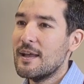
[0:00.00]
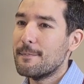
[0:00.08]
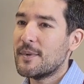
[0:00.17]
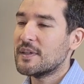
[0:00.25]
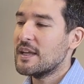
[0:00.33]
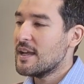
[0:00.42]

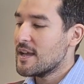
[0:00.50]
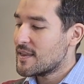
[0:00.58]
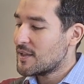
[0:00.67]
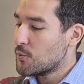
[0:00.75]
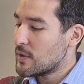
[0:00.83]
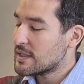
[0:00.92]
but
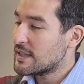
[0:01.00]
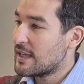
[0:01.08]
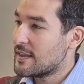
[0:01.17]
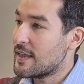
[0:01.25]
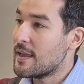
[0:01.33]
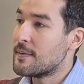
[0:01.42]
that was
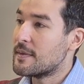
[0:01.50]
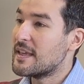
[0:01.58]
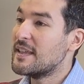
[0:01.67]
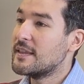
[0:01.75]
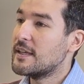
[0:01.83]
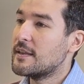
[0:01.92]

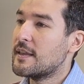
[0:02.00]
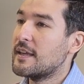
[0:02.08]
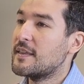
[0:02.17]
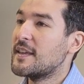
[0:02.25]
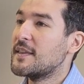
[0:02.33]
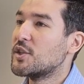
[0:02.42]
the
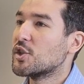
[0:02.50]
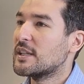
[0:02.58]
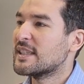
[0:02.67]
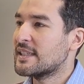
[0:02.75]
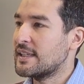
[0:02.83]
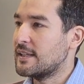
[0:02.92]
initial
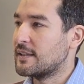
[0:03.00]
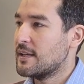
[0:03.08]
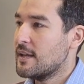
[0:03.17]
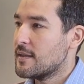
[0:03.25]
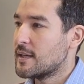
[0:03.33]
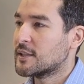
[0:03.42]
seed
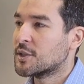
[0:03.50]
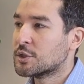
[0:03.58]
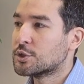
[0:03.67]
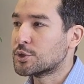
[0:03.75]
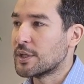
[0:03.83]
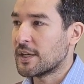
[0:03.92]
that
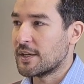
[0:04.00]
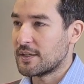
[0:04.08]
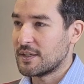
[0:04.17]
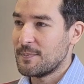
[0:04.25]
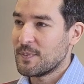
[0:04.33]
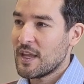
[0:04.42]

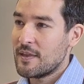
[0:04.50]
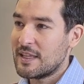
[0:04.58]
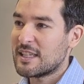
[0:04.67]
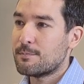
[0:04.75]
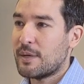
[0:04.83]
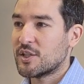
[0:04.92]
triggered
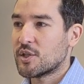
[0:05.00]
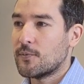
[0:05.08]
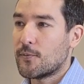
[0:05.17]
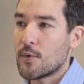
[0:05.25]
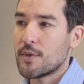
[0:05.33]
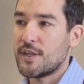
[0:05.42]
this passion
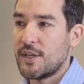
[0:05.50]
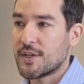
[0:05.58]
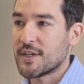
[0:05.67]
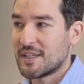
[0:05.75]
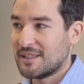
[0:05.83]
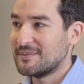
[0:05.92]
for theater.